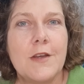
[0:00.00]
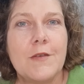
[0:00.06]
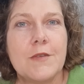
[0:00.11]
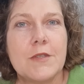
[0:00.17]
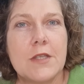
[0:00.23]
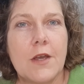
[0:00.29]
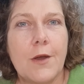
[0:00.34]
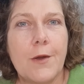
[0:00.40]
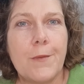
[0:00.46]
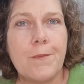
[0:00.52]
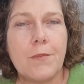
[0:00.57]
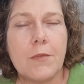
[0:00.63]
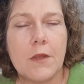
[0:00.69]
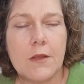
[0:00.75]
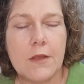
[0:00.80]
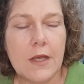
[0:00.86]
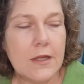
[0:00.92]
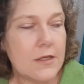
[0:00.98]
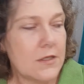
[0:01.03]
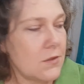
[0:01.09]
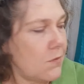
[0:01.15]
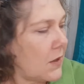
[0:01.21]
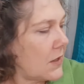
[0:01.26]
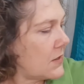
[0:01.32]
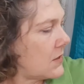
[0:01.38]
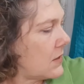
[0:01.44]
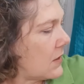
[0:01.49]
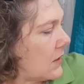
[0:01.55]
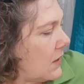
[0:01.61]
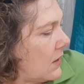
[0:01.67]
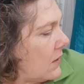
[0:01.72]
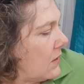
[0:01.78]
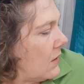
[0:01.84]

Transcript: So that is basically